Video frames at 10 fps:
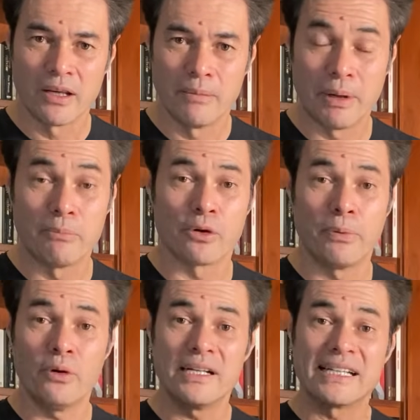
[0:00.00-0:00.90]
But more
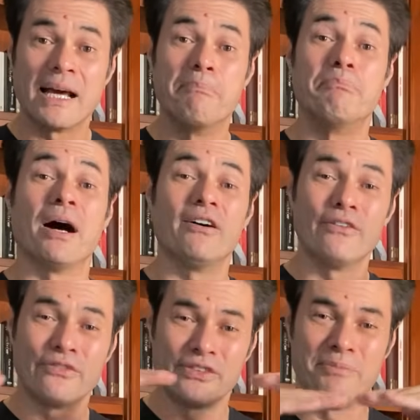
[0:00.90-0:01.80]
importantly,
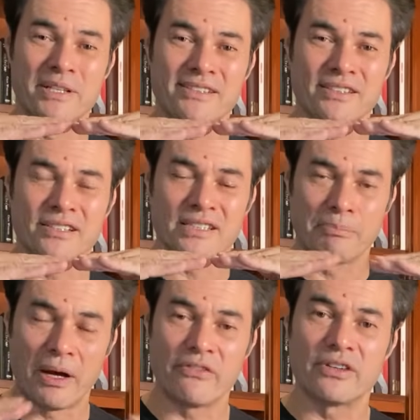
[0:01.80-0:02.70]
above the businesses,
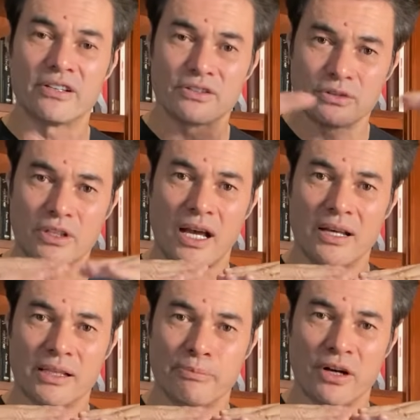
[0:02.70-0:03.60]
above
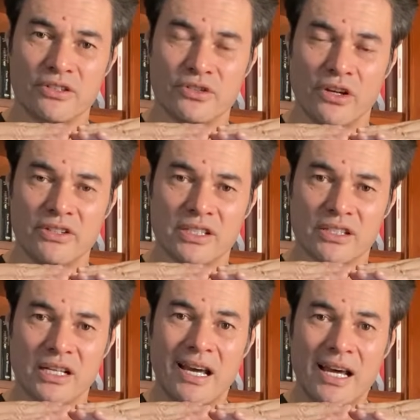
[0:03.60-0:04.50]
the products and
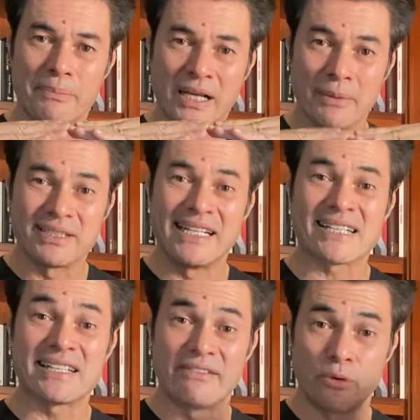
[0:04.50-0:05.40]
services becomes the
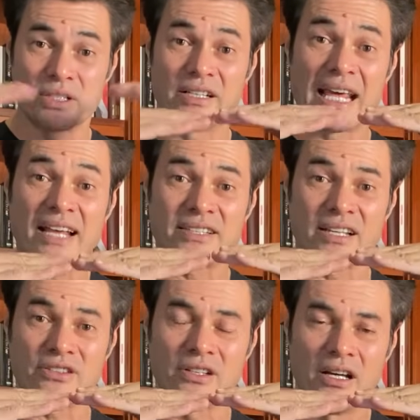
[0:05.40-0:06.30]
next level, which are the
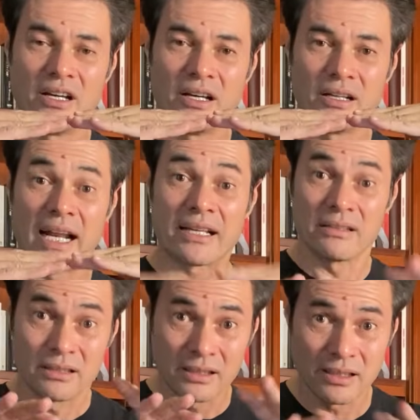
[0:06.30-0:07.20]
assets,
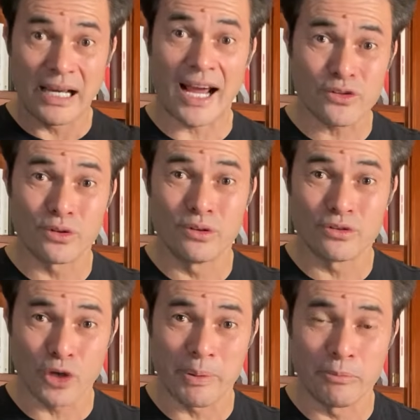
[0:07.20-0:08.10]
like the actual
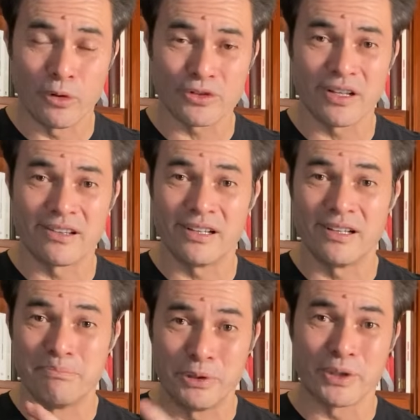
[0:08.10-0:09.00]
shopping malls,
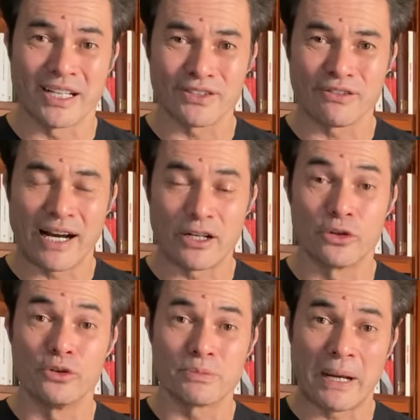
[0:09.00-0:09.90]
the buildings, right?
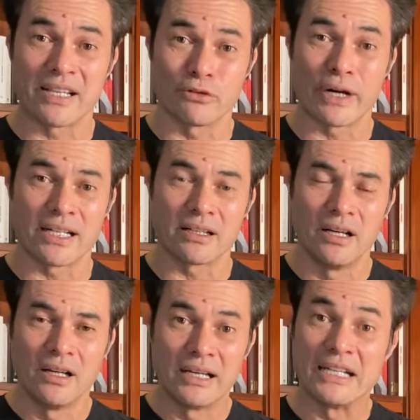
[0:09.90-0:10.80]
Who's paying the rent?
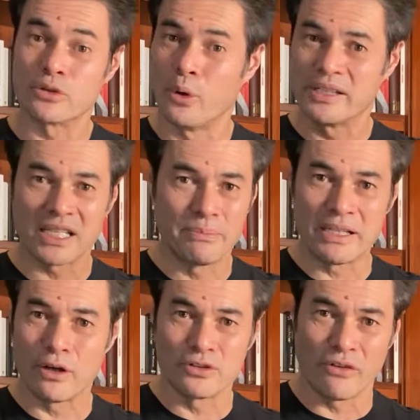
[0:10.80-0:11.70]
It's always going to be
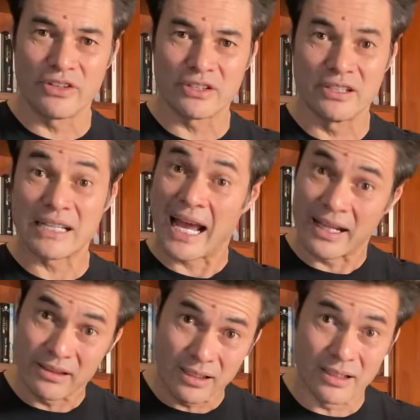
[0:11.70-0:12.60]
those officers
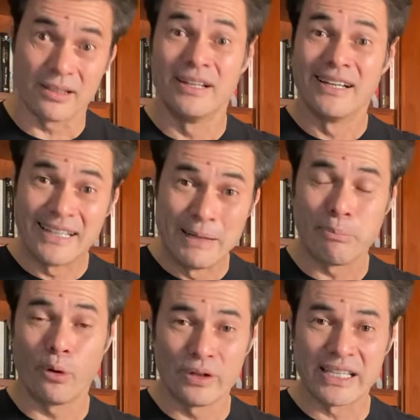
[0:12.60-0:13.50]
and the
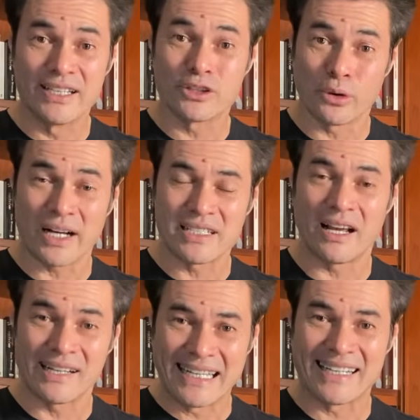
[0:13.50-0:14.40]
employees who actually
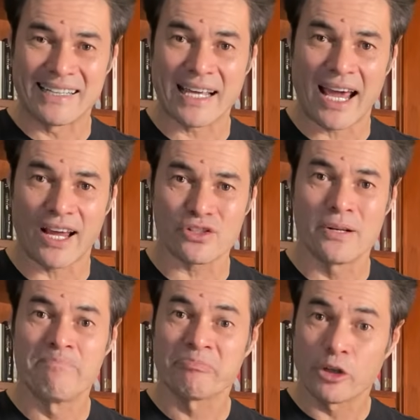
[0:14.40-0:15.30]
are getting the cash,
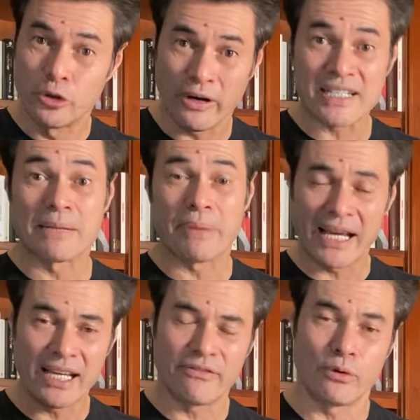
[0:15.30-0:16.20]
who are actually
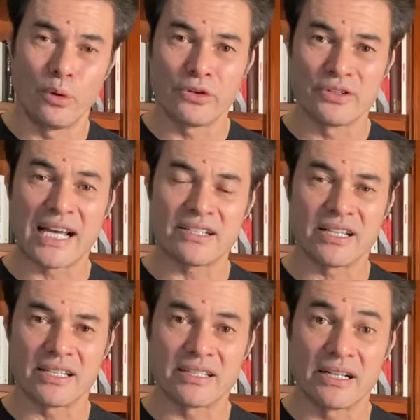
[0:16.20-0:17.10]
paying for all those
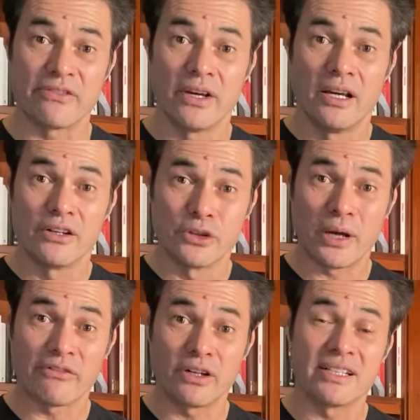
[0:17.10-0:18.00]
assets. And if you
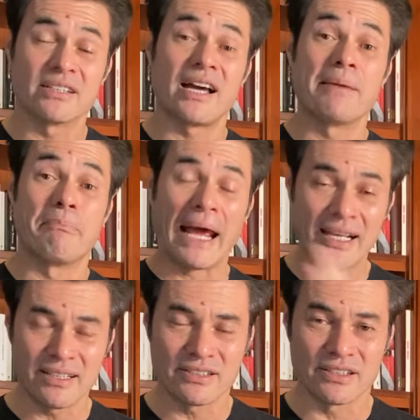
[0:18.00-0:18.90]
have got an entire
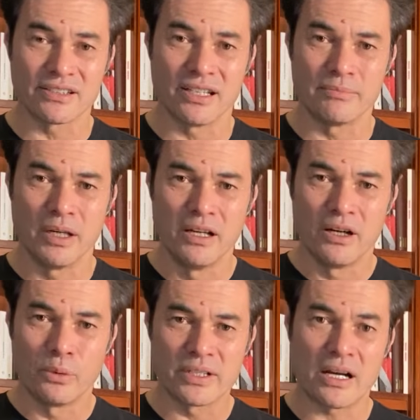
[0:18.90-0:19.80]
banking system
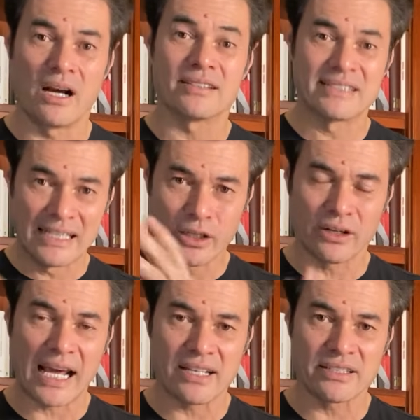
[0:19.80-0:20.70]
which are sitting
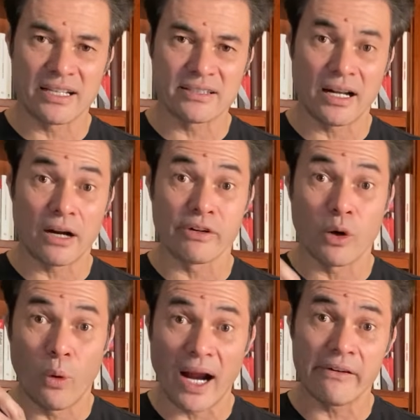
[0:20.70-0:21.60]
on assets that are
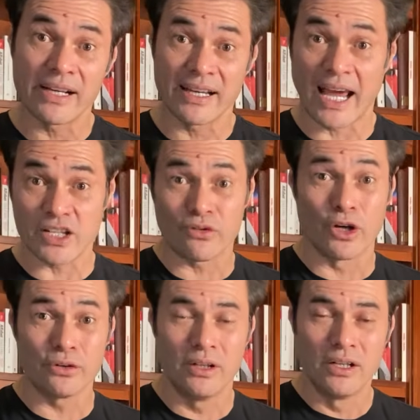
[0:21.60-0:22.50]
requiring a cash
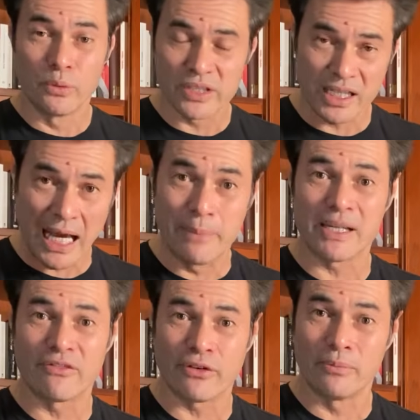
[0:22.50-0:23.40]
flow, which are
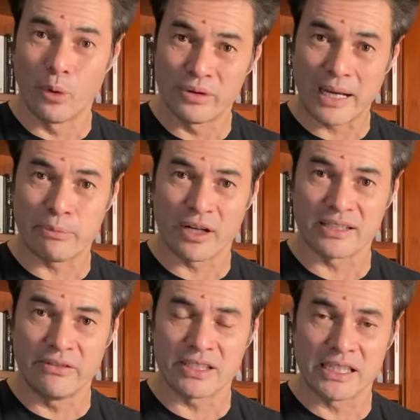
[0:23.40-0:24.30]
coming from all that
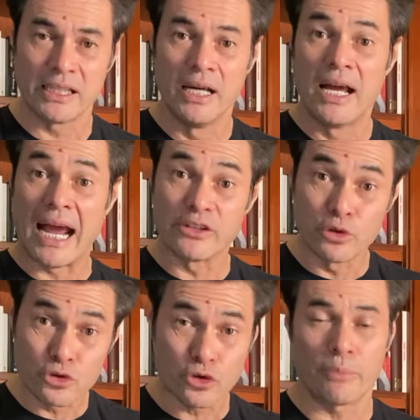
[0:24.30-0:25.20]
productivity, and you
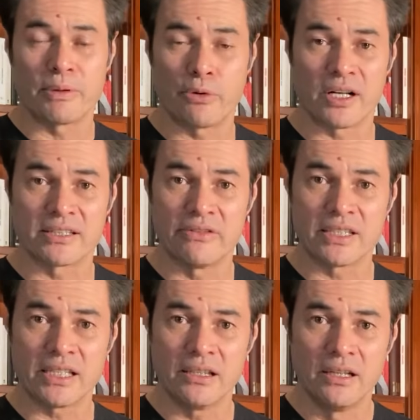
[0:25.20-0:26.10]
stop the
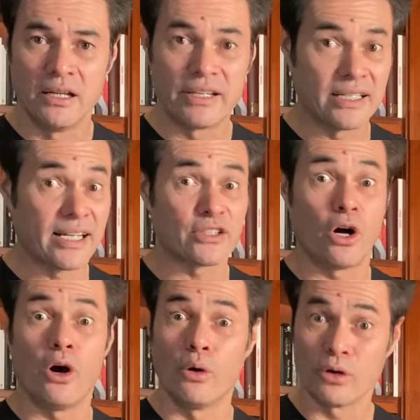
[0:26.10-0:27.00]
productivity, then it takes a
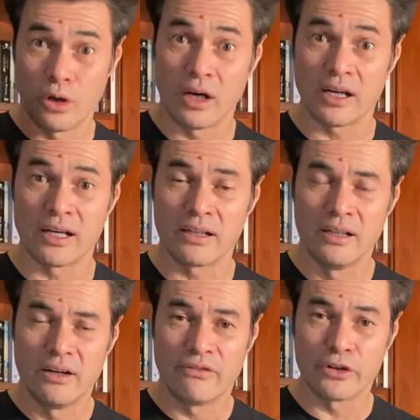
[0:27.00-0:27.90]
whole lot longer
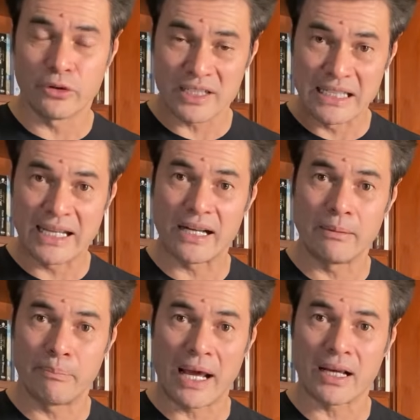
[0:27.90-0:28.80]
for you to actually
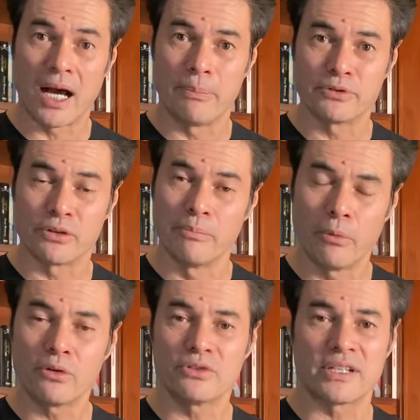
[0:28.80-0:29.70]
get back up. So the
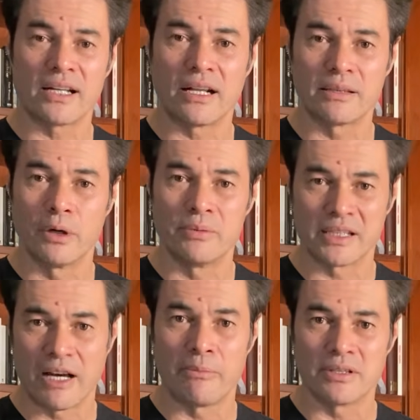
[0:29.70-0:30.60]
models that at the moment the
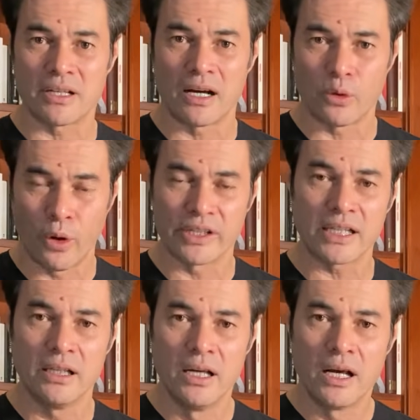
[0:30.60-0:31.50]
governments are
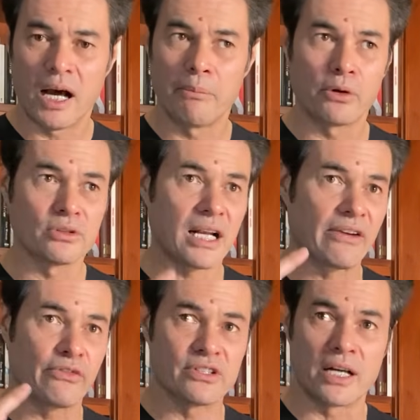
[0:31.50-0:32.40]
quoting are models
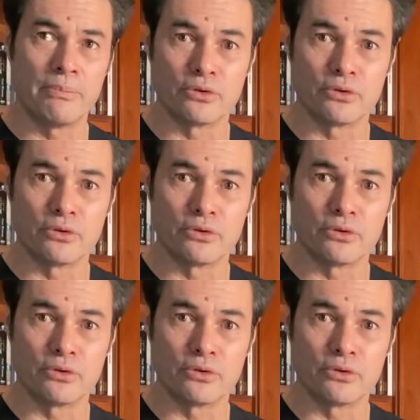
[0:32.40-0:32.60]
like, for example,